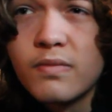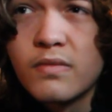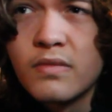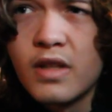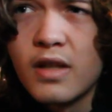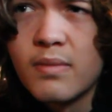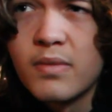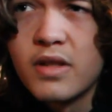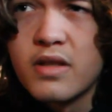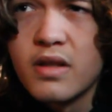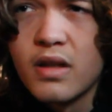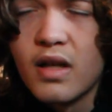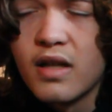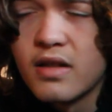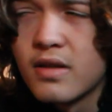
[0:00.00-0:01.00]
That means a
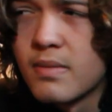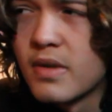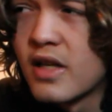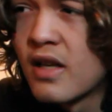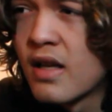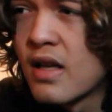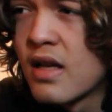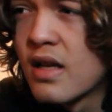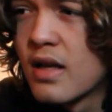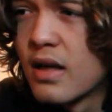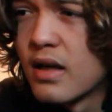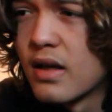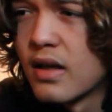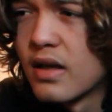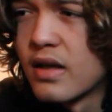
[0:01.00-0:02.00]
lot to me.
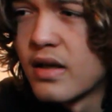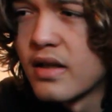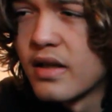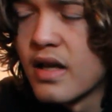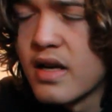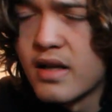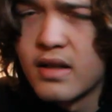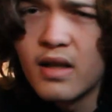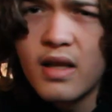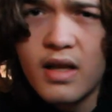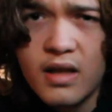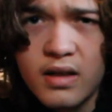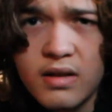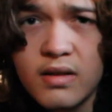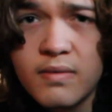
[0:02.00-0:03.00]
And
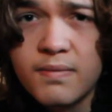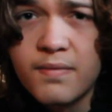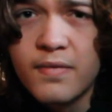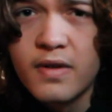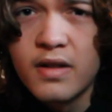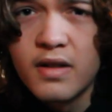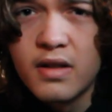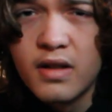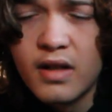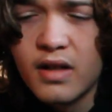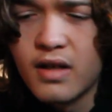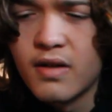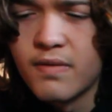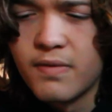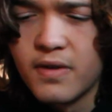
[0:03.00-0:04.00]
again,
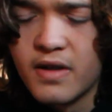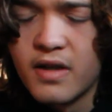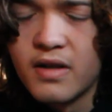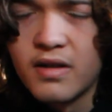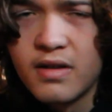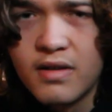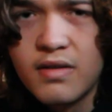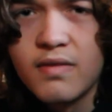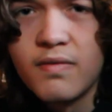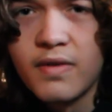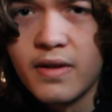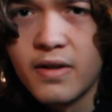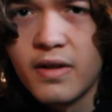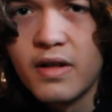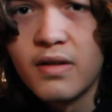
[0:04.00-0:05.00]
have a
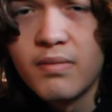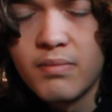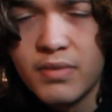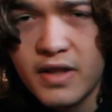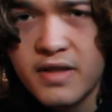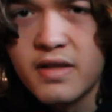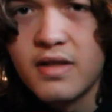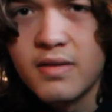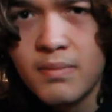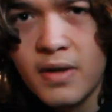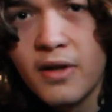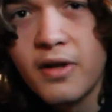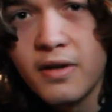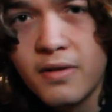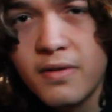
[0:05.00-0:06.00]
very blessed and
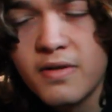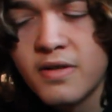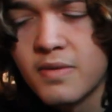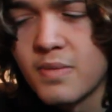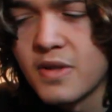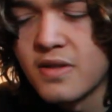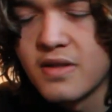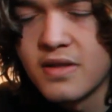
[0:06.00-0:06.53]
Merry Christmas.